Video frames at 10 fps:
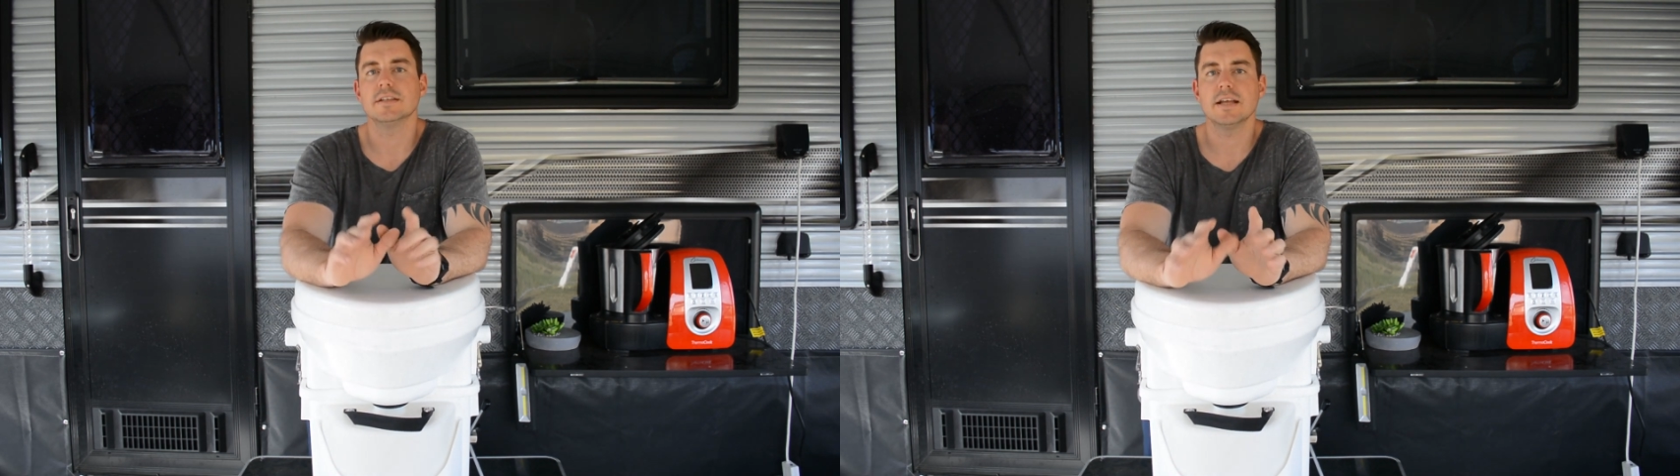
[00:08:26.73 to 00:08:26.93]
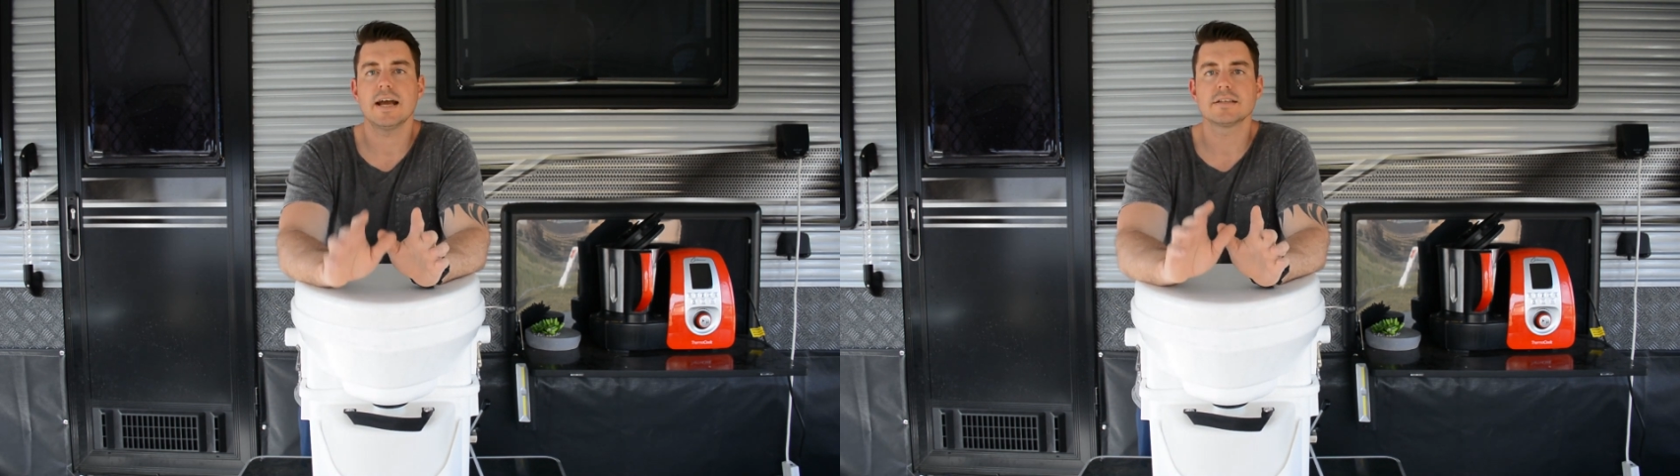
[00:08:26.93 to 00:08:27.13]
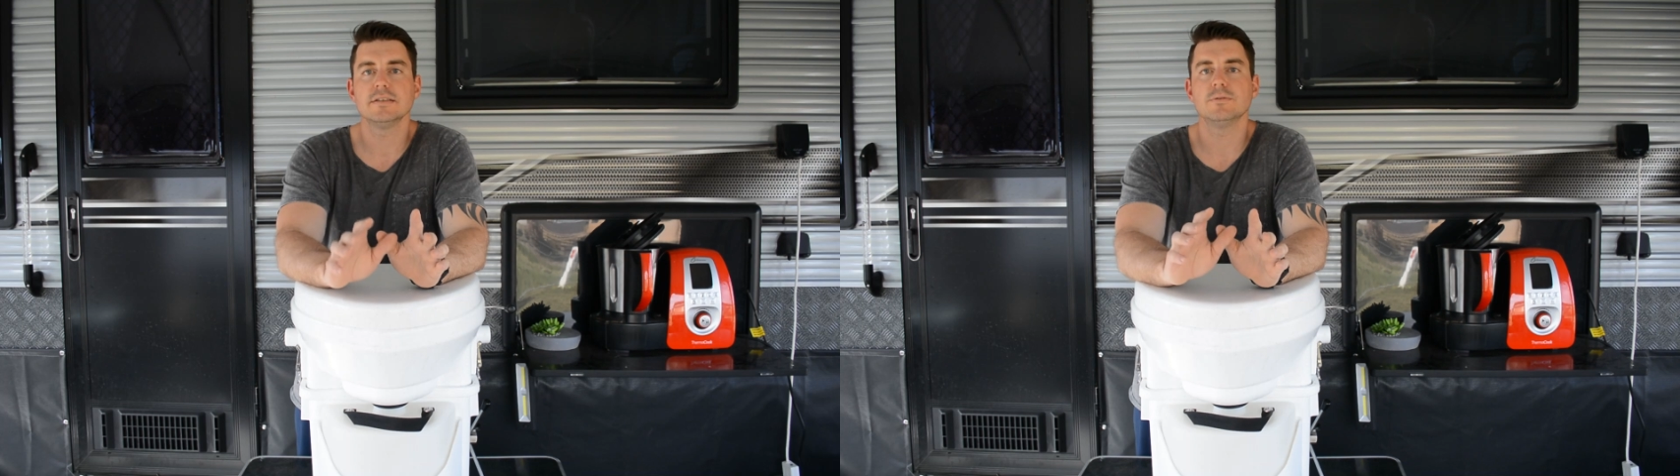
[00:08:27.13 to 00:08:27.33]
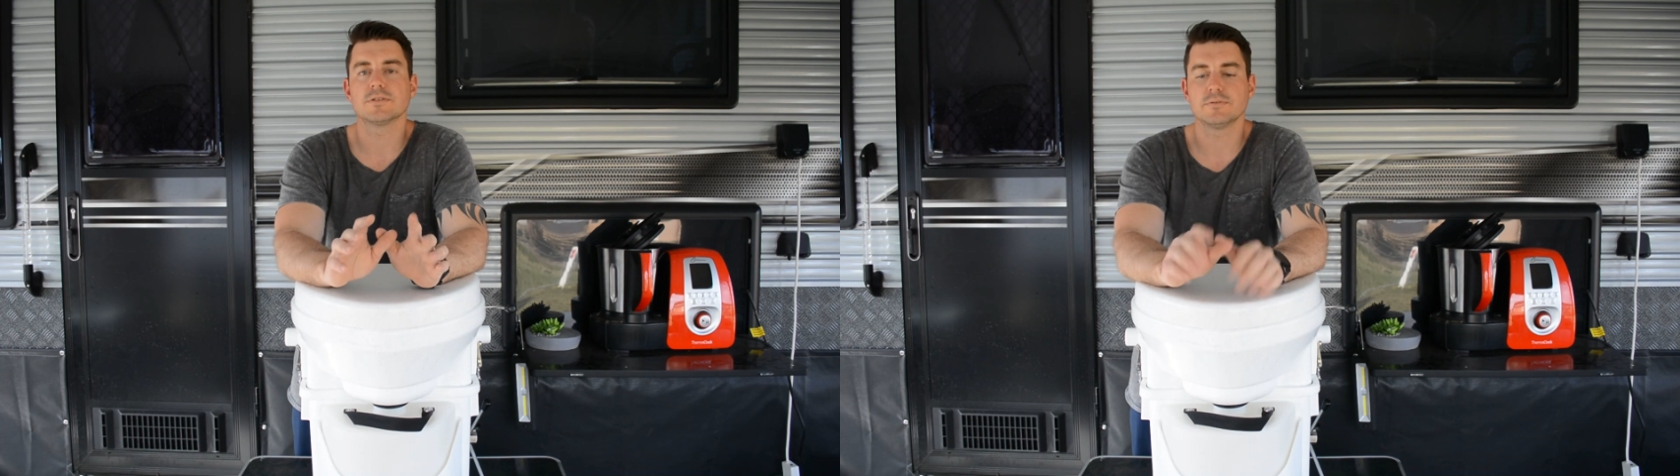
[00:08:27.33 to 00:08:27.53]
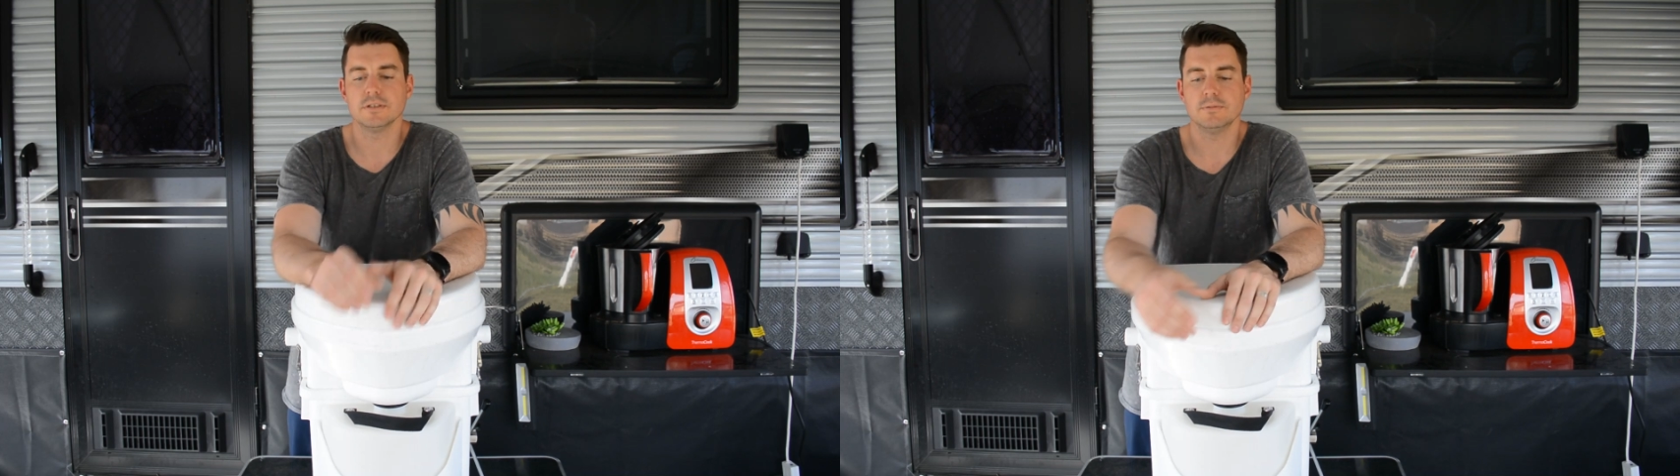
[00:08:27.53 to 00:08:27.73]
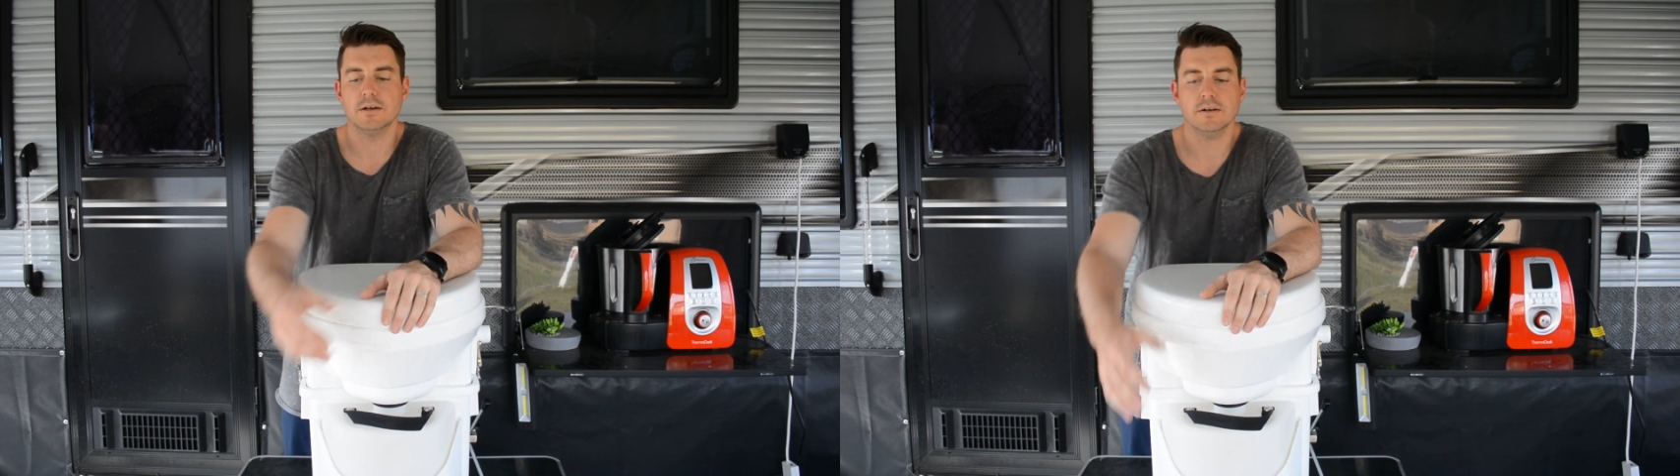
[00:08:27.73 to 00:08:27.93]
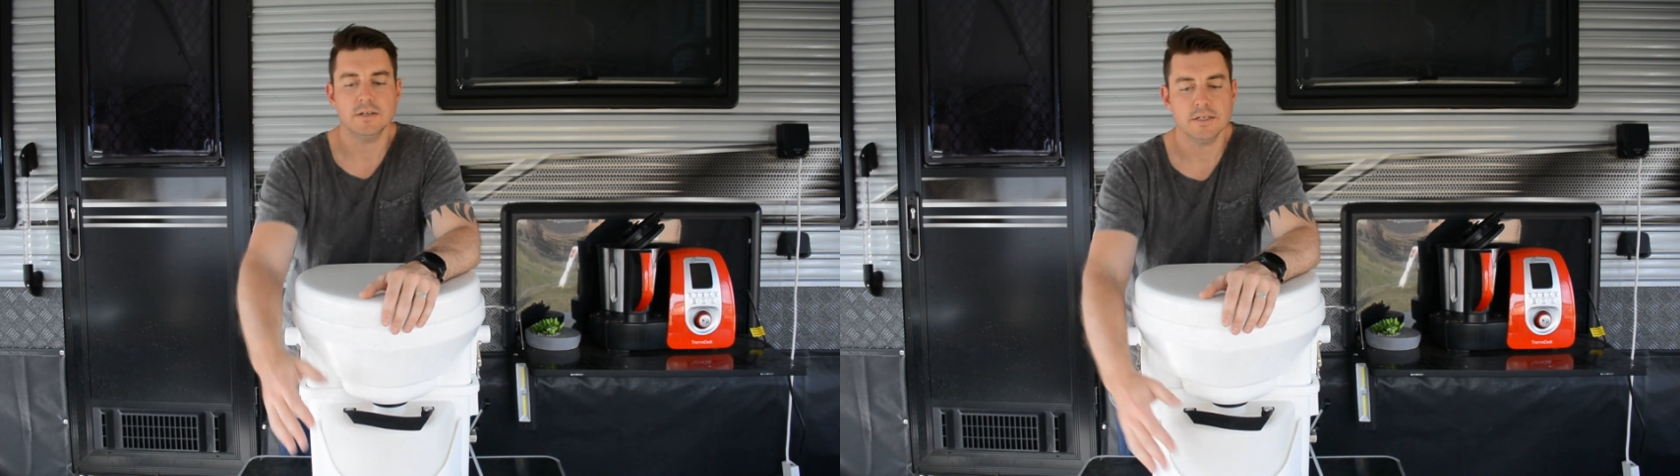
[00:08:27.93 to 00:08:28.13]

and it actually works really well.